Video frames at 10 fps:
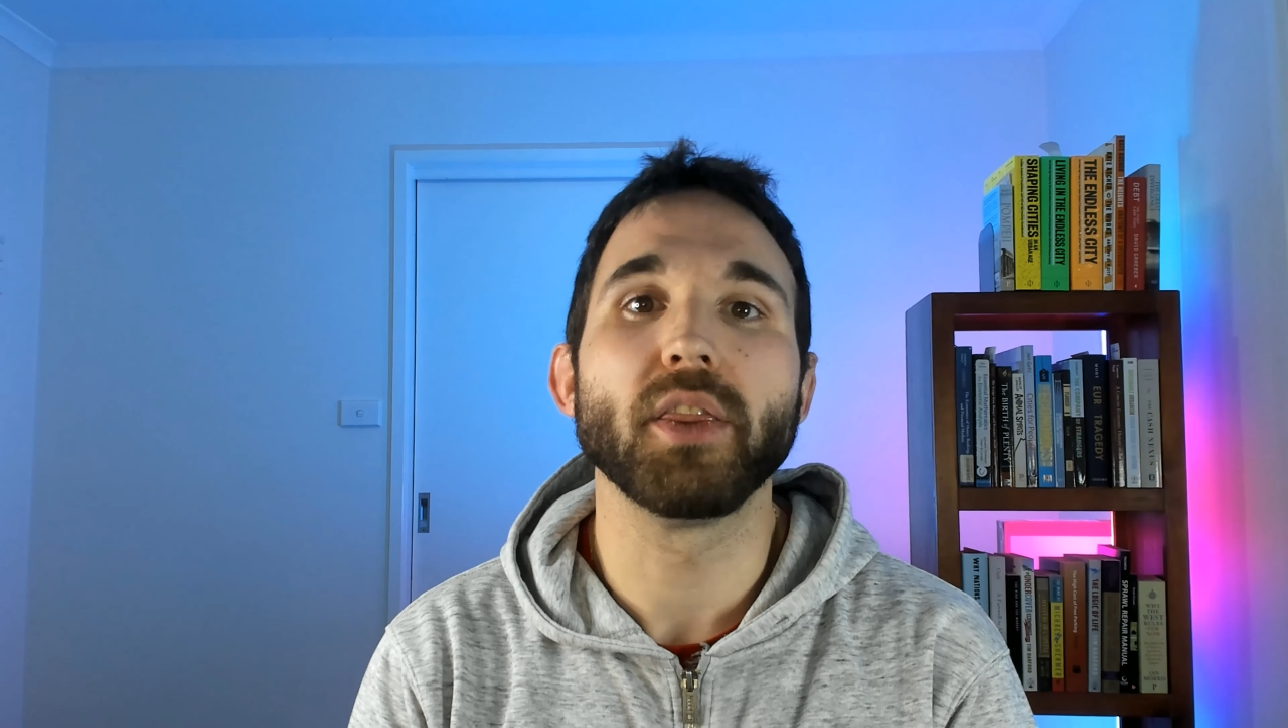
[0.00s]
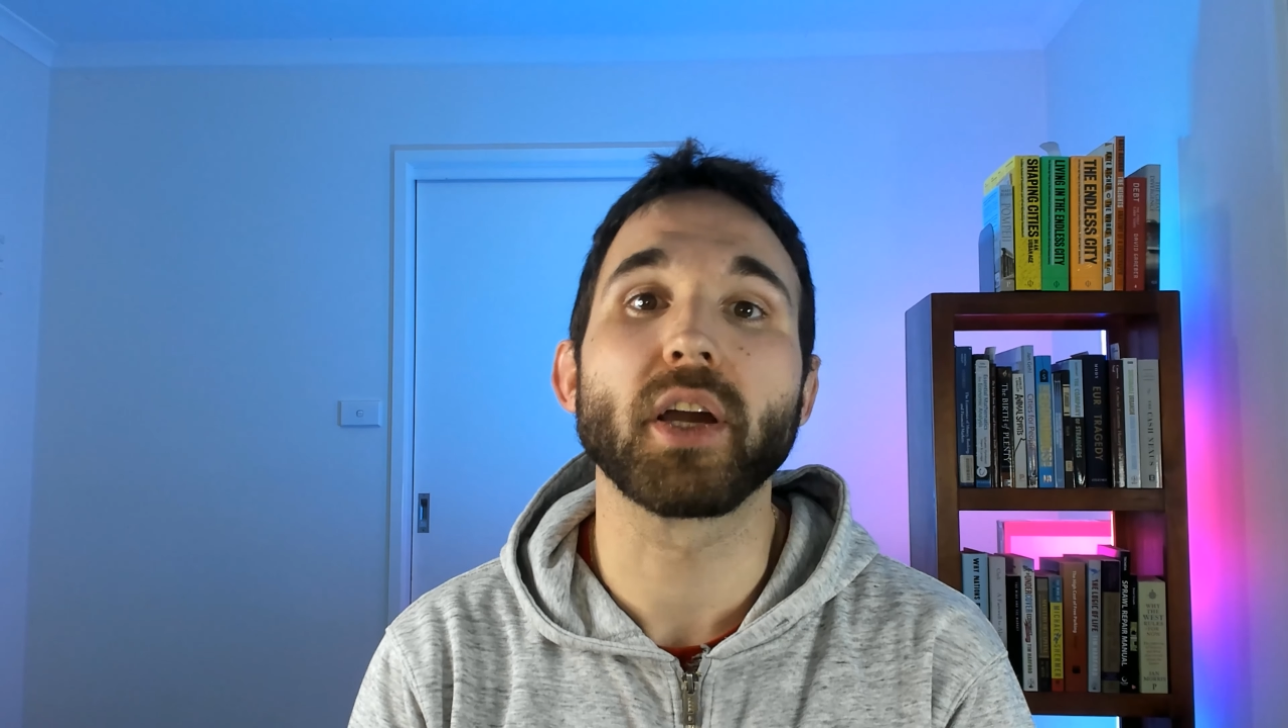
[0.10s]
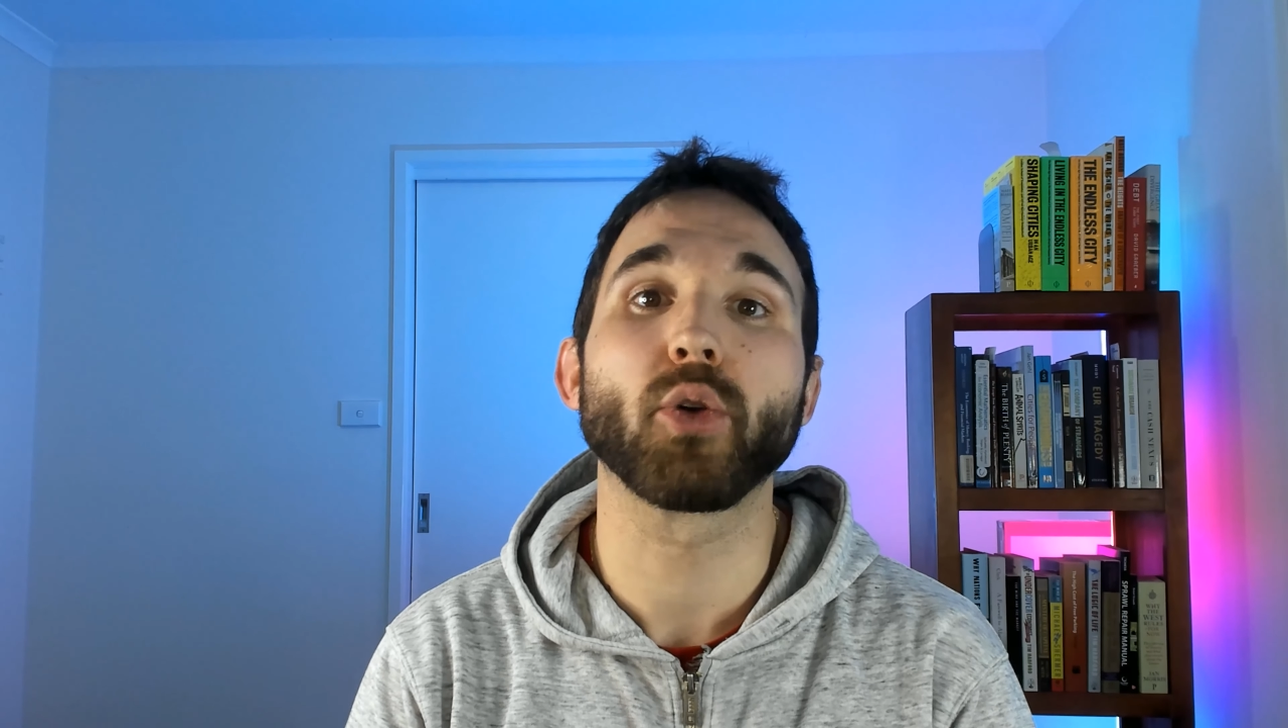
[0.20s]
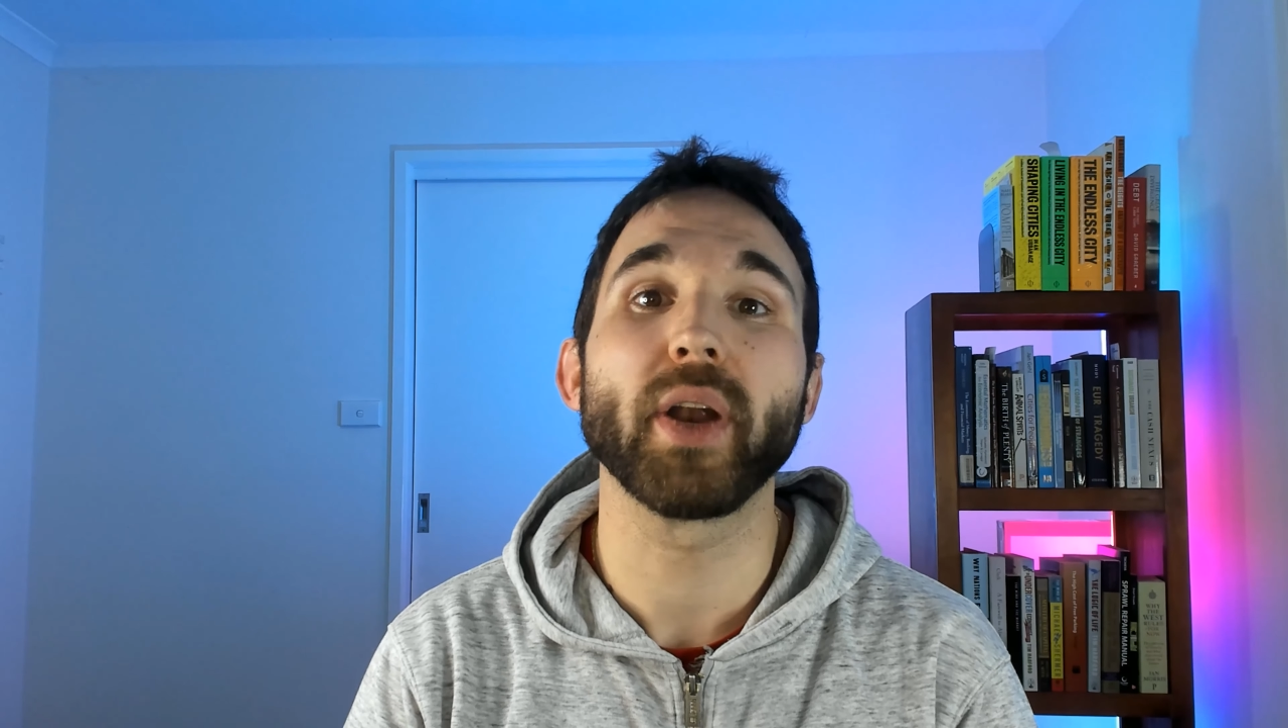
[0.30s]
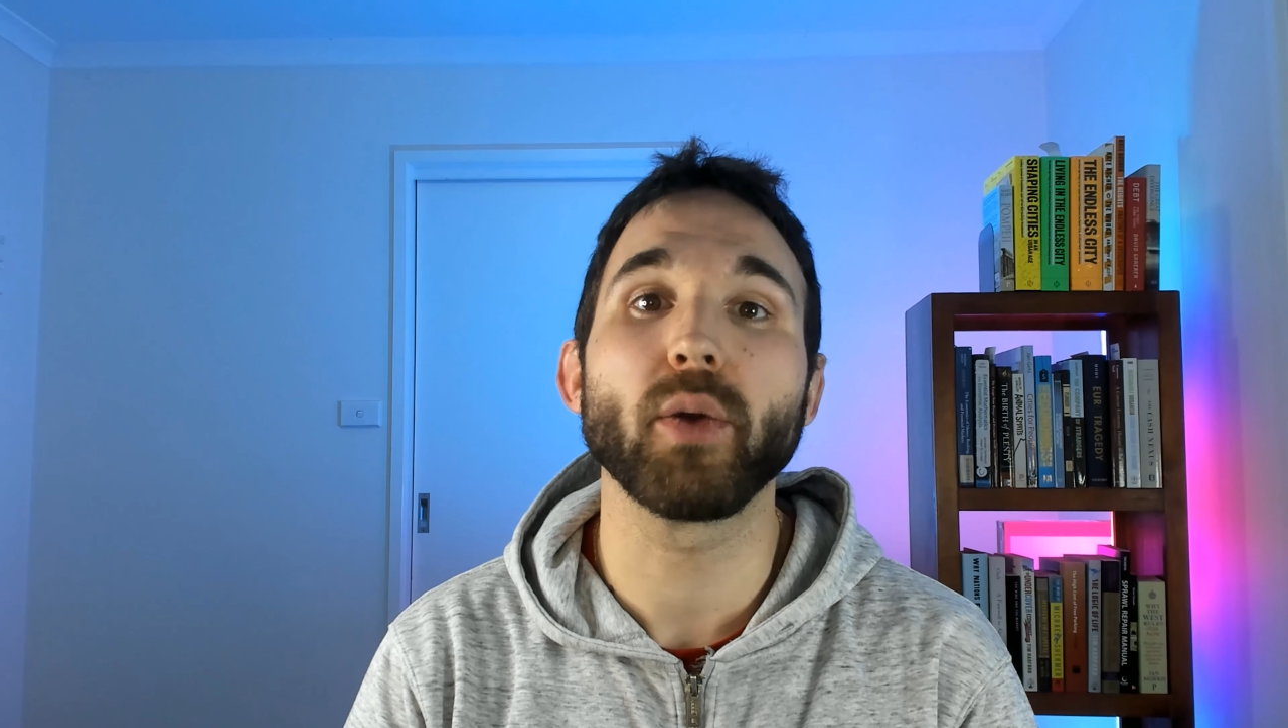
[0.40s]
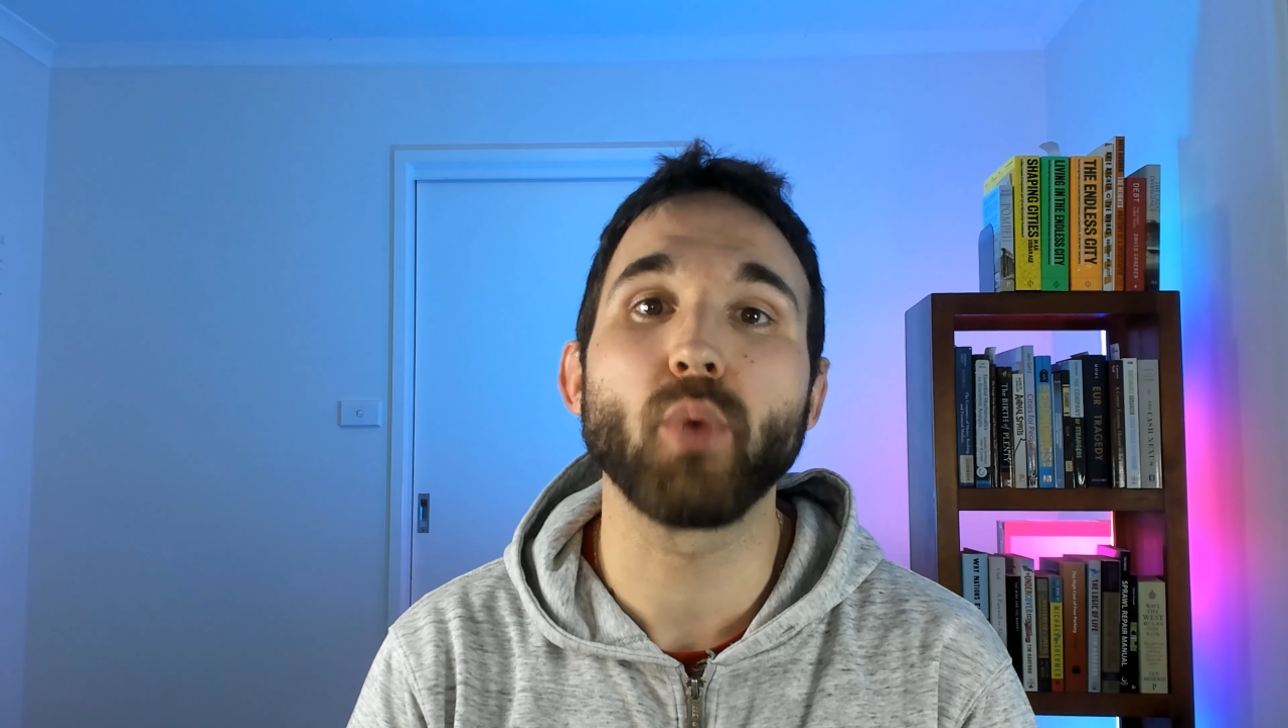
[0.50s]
The credit